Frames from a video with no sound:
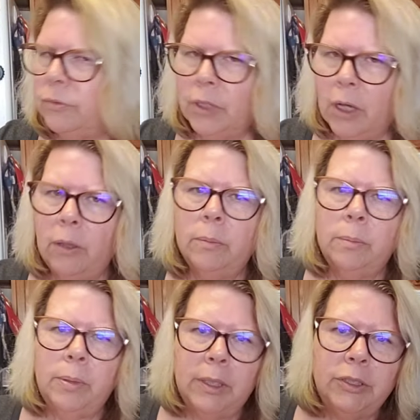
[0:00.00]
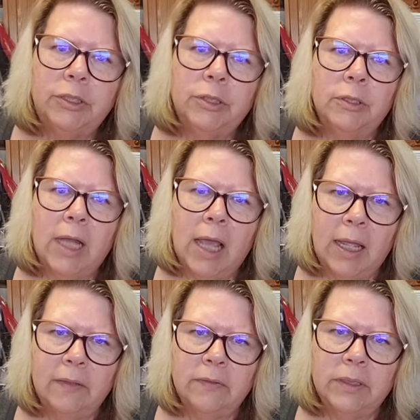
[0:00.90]
don't put your
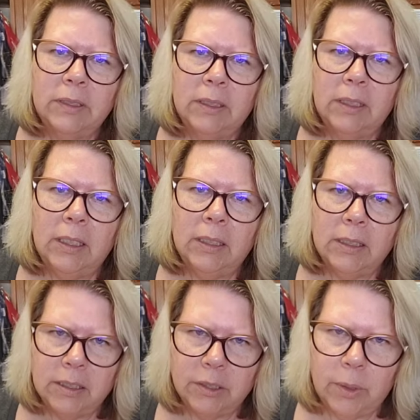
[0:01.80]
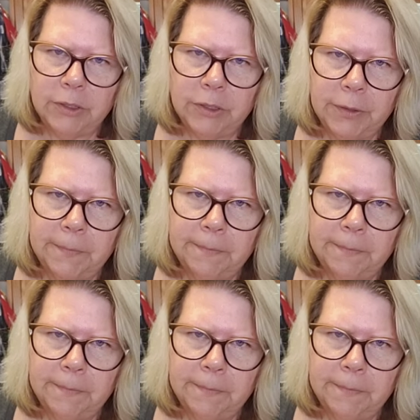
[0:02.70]
knives in the dishwasher.